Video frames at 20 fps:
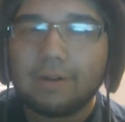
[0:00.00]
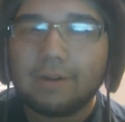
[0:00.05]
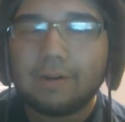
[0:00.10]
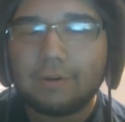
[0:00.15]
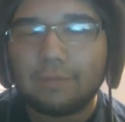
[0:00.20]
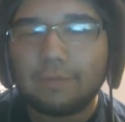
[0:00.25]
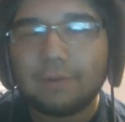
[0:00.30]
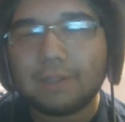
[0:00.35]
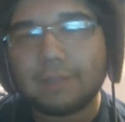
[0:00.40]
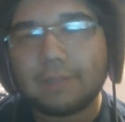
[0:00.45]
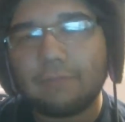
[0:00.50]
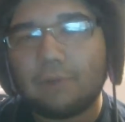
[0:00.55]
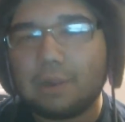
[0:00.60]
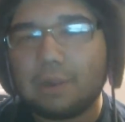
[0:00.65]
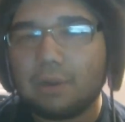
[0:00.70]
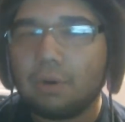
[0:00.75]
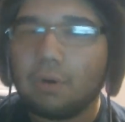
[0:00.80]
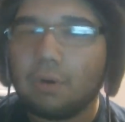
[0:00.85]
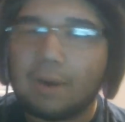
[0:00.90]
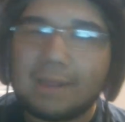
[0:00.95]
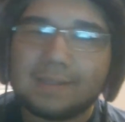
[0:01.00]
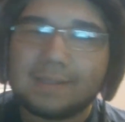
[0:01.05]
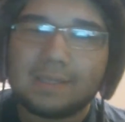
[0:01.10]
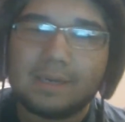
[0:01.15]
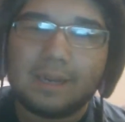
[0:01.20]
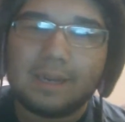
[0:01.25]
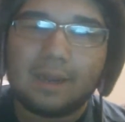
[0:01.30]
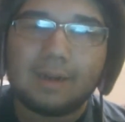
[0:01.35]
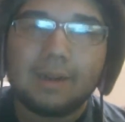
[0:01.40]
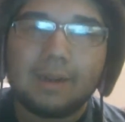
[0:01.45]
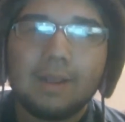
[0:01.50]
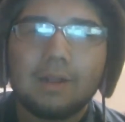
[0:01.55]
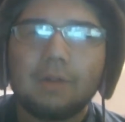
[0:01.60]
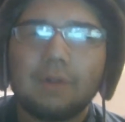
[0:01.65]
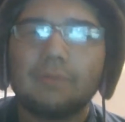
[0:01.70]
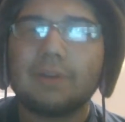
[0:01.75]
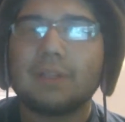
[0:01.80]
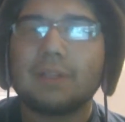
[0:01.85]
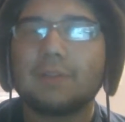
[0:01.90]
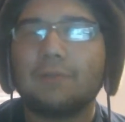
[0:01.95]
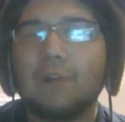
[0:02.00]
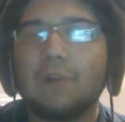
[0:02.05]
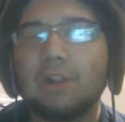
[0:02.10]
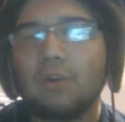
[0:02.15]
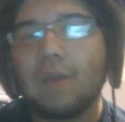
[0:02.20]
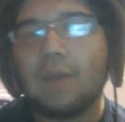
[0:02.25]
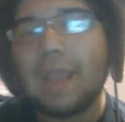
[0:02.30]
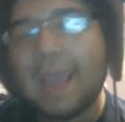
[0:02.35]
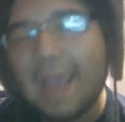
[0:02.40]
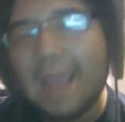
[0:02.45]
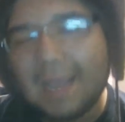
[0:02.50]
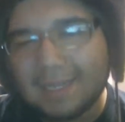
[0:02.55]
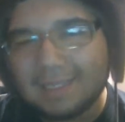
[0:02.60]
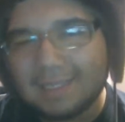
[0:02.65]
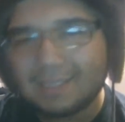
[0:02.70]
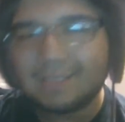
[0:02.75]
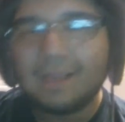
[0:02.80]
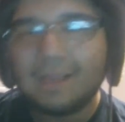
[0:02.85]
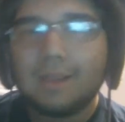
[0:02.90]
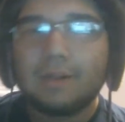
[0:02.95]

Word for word: Don't forget to follow Horizon Neon. Don't forget to follow Hex.